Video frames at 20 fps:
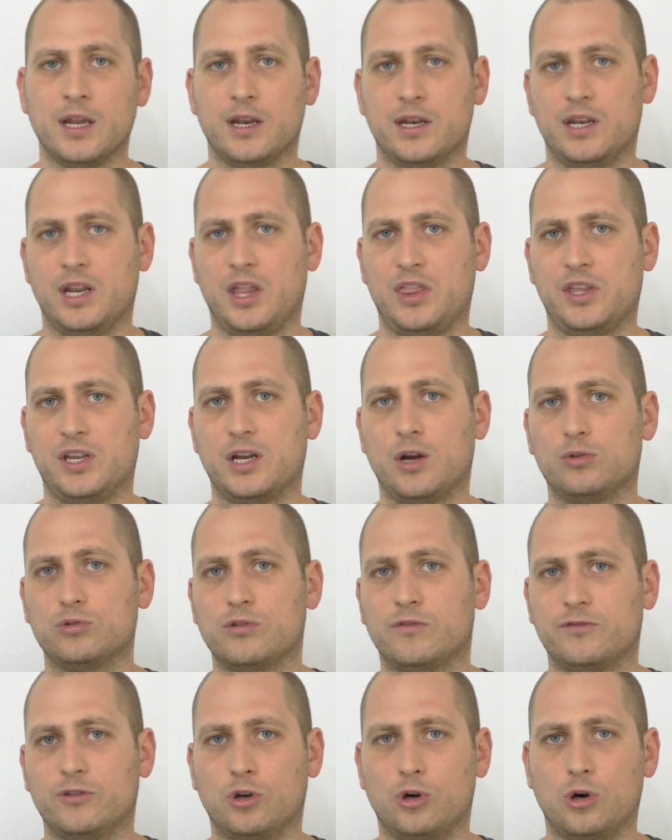Nothing
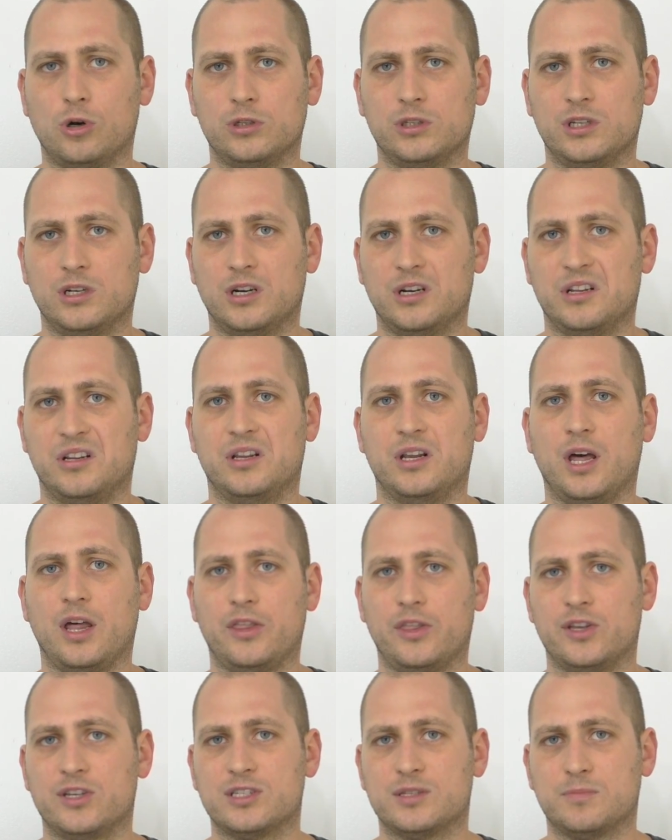out of the ordinary,
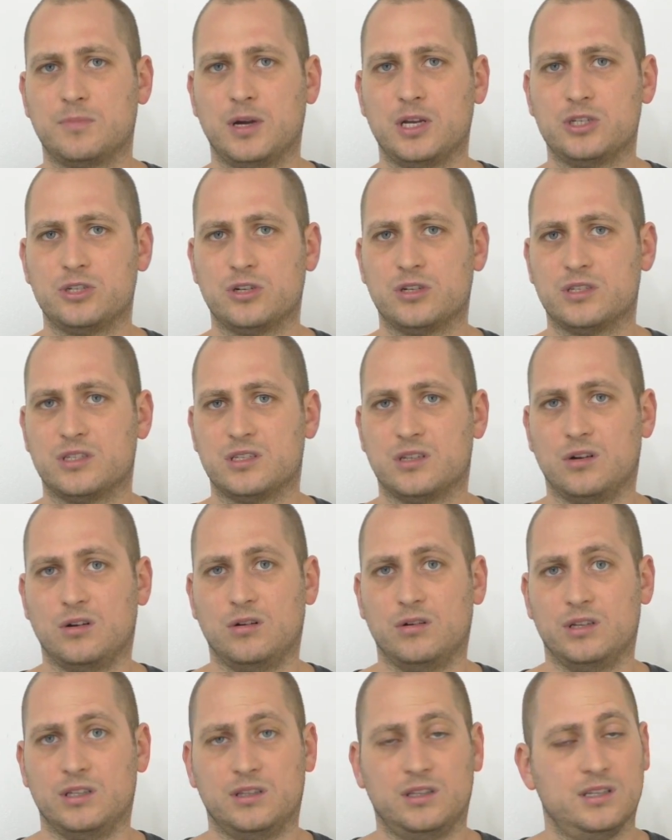nothing special,
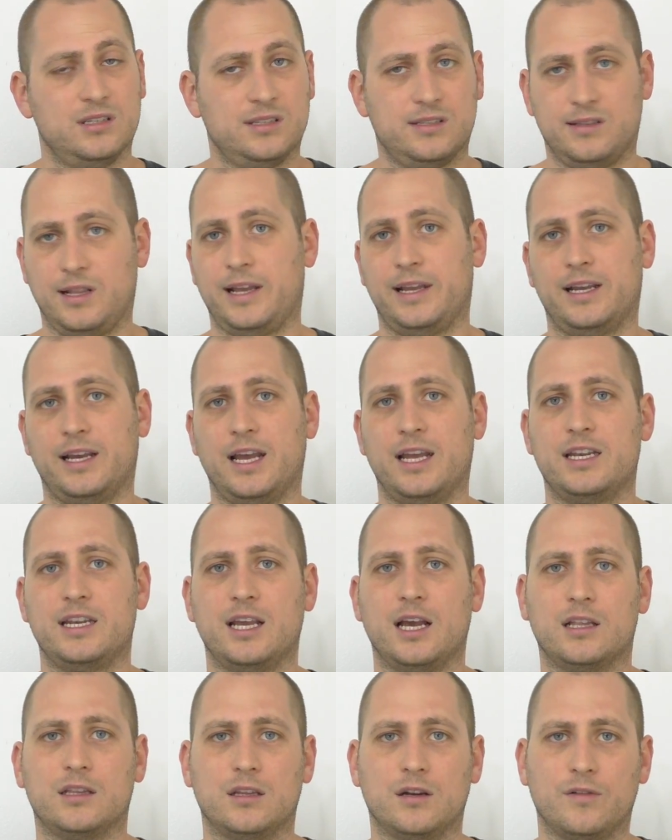so it is like
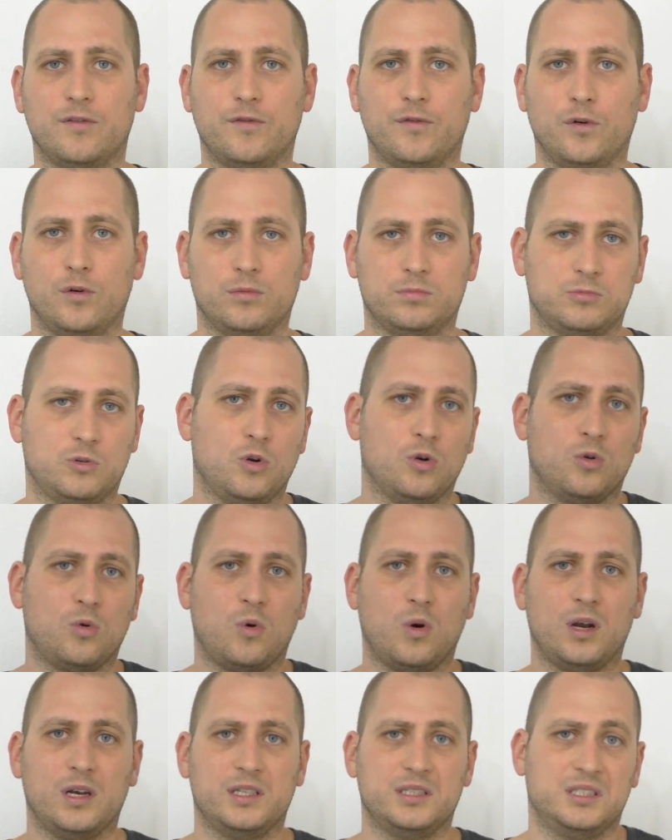any other phone. Call
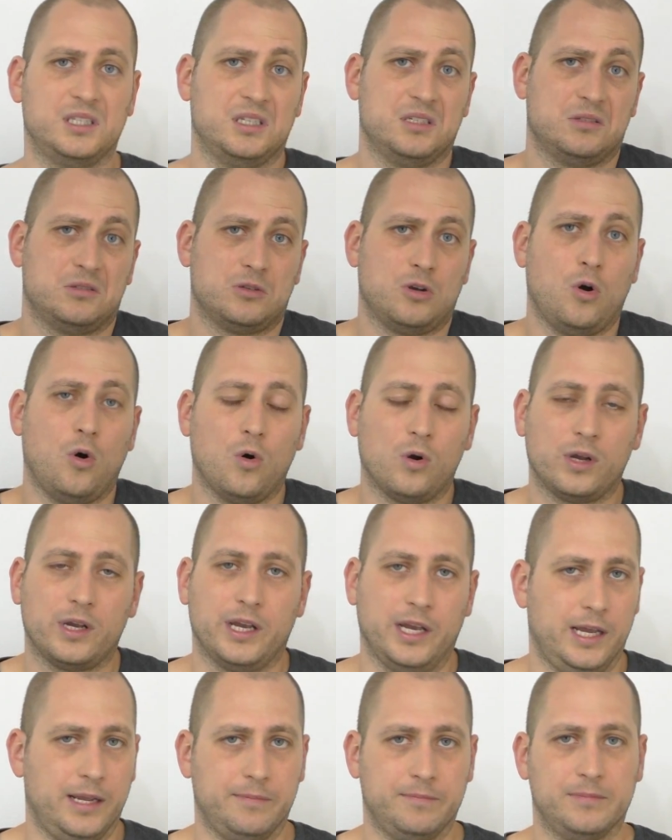quality is
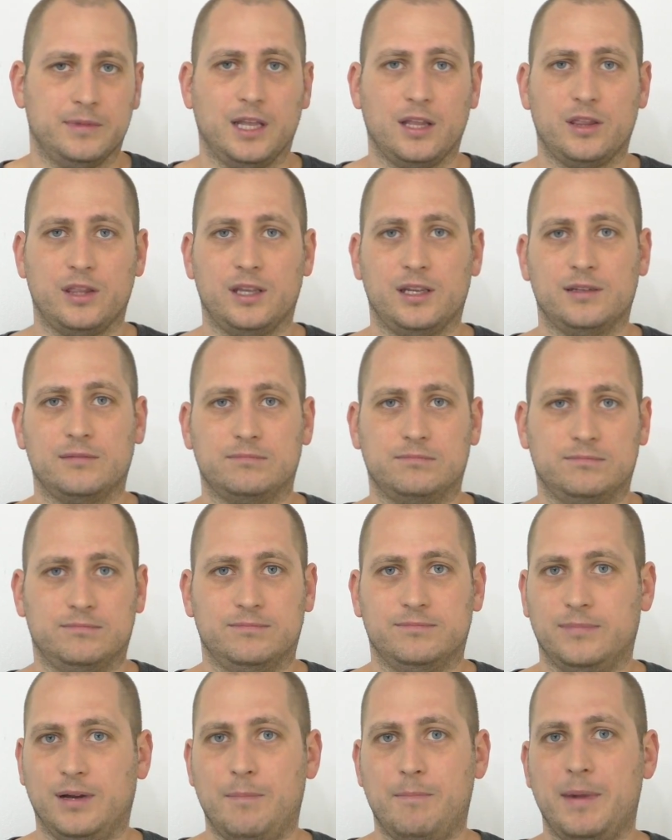okay, nothing
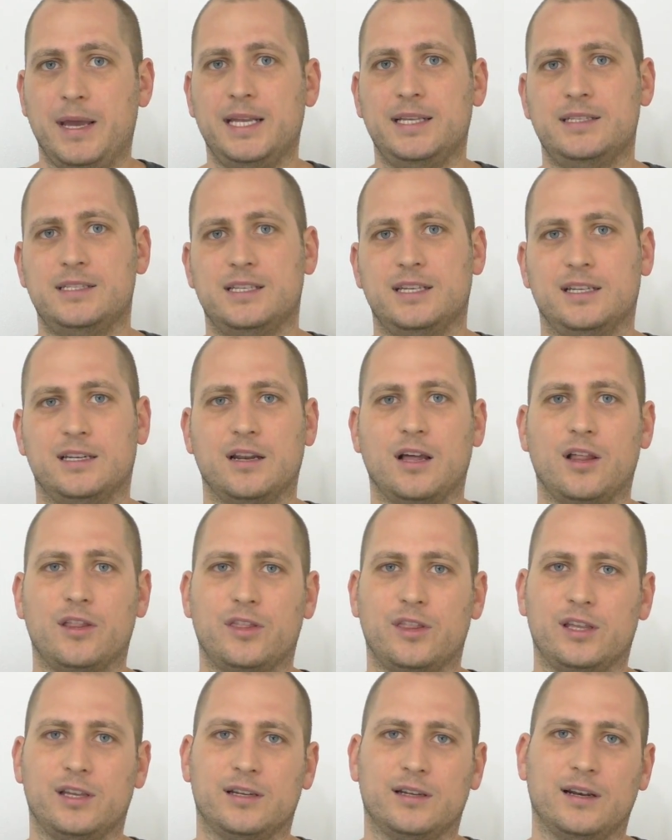amazing,
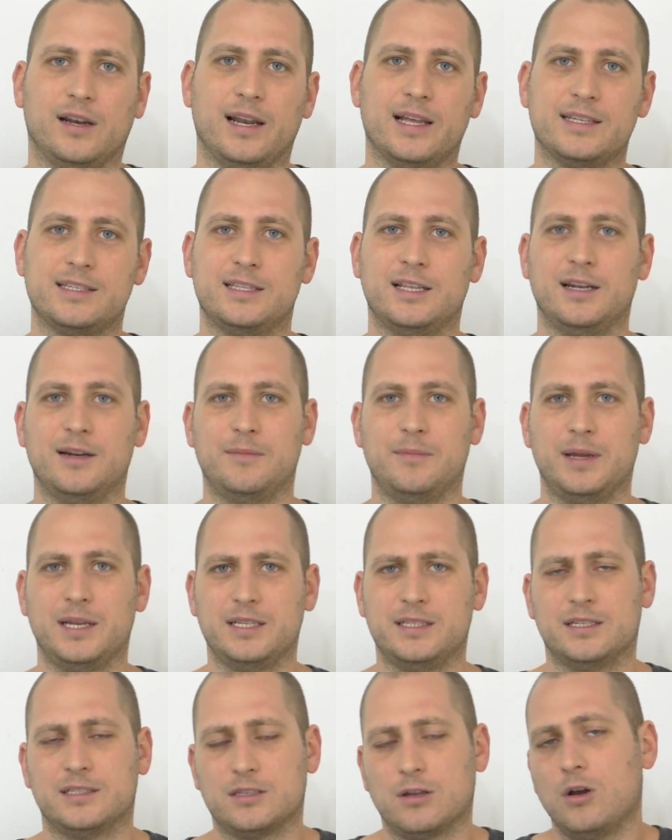nothing less than
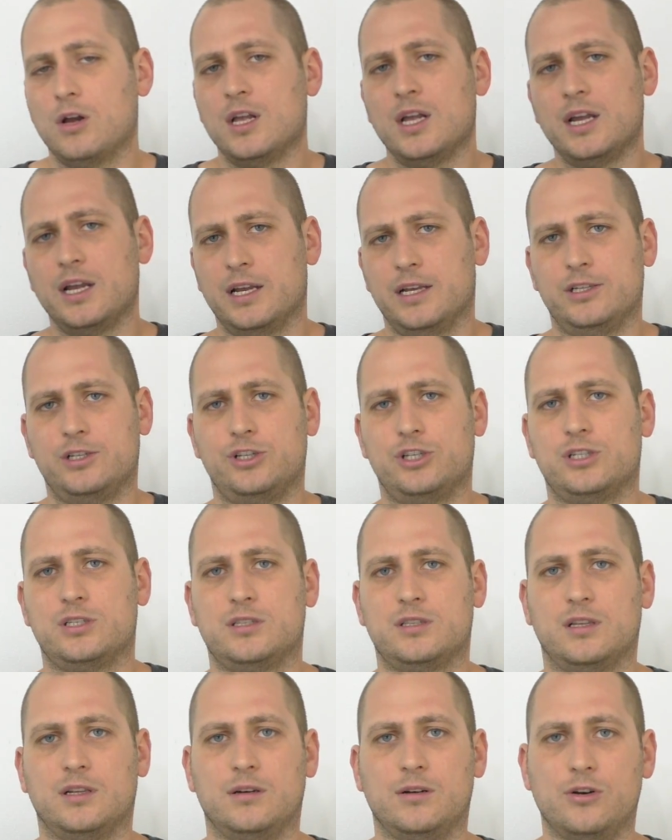amazing, so it's
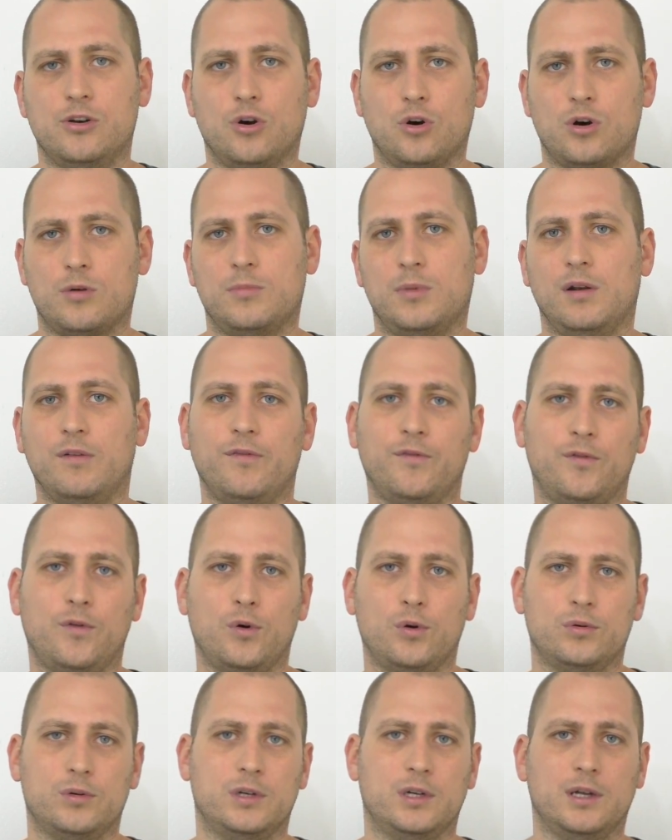just a normal
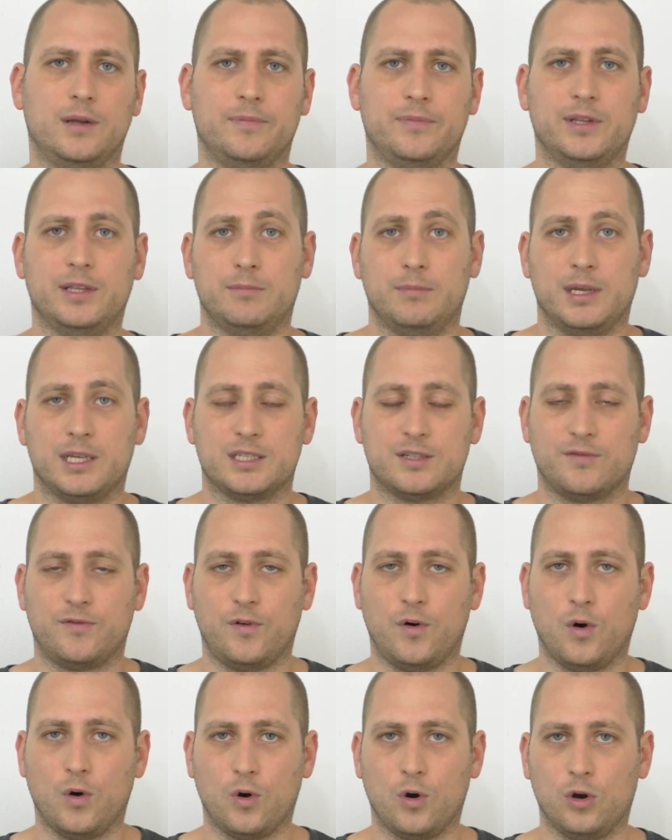phone that makes
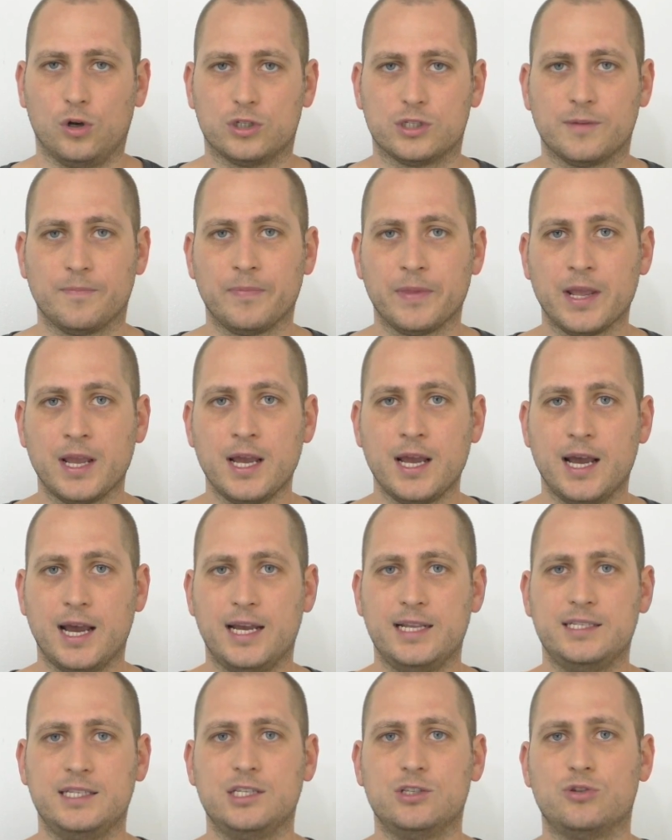phone calls.
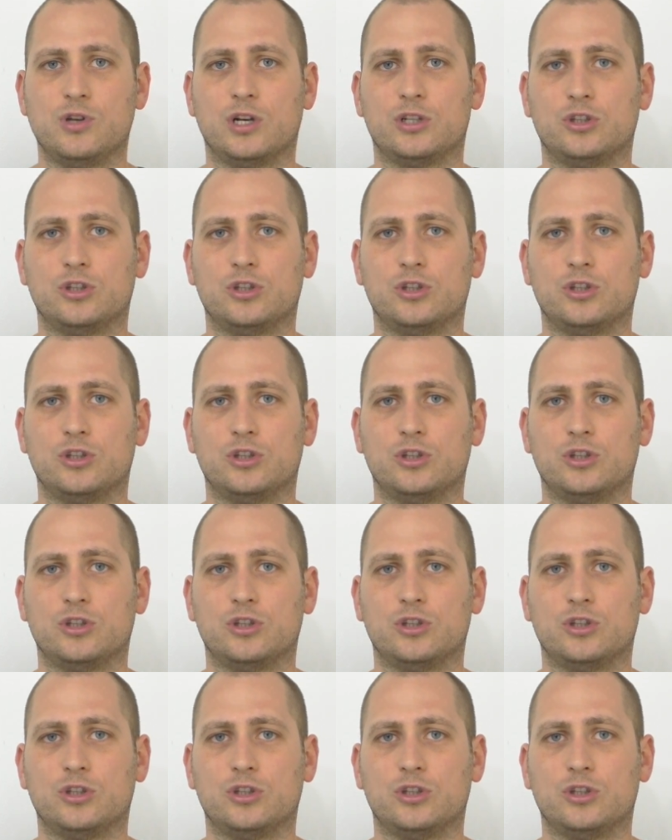And since we are